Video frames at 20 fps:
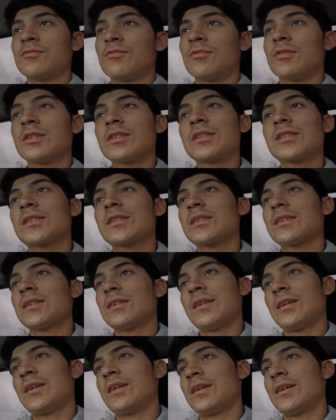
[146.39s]
work
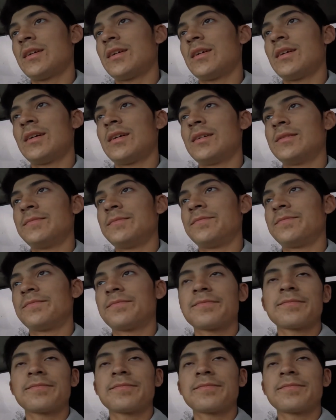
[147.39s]
and